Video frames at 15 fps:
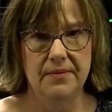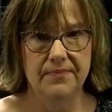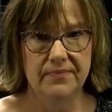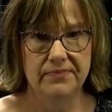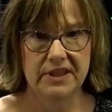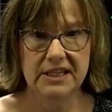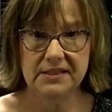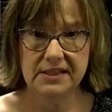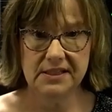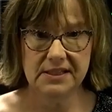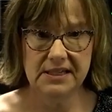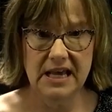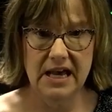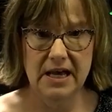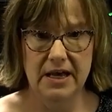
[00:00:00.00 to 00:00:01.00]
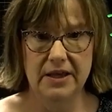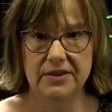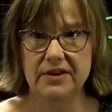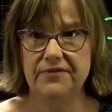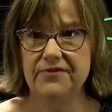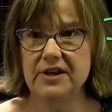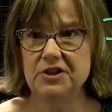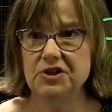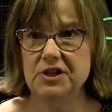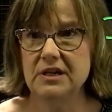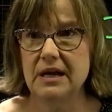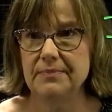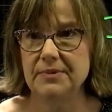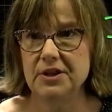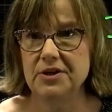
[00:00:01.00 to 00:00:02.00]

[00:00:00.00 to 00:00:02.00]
this is not the function I'm